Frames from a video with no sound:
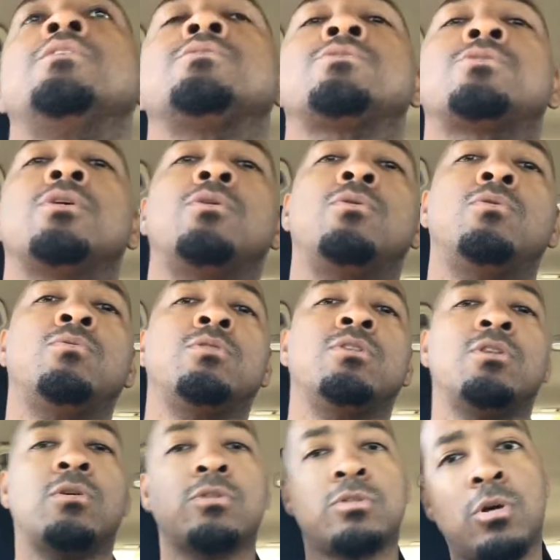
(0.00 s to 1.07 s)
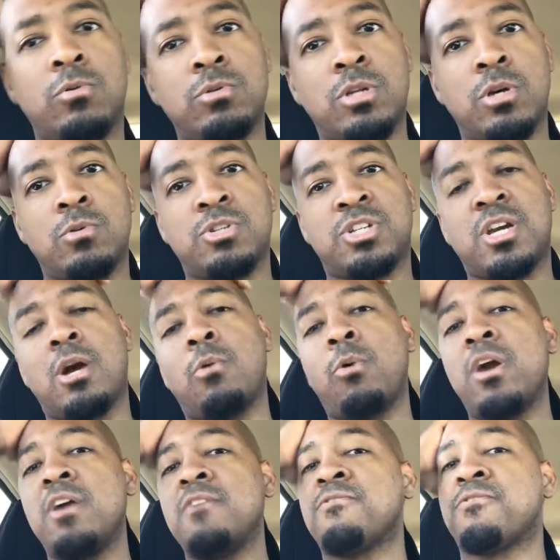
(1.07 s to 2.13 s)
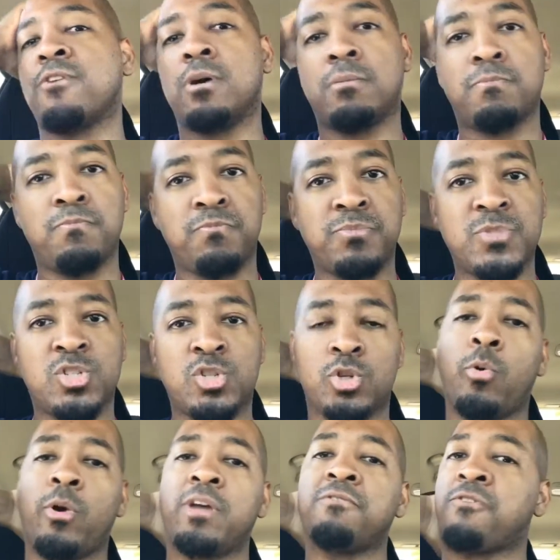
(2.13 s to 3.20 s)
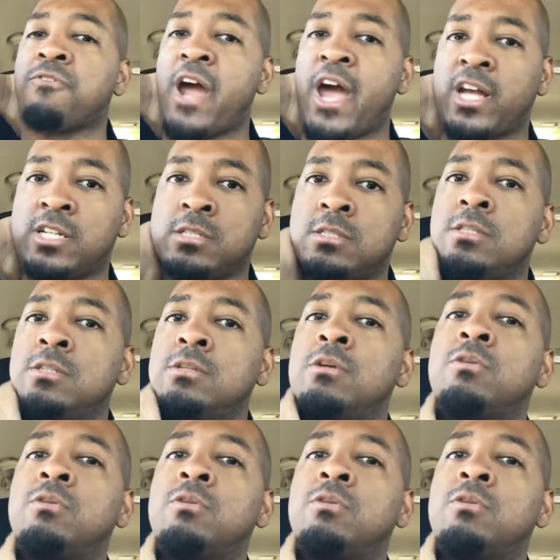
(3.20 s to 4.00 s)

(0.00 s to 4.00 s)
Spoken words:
So, don't shy away from showing fractions.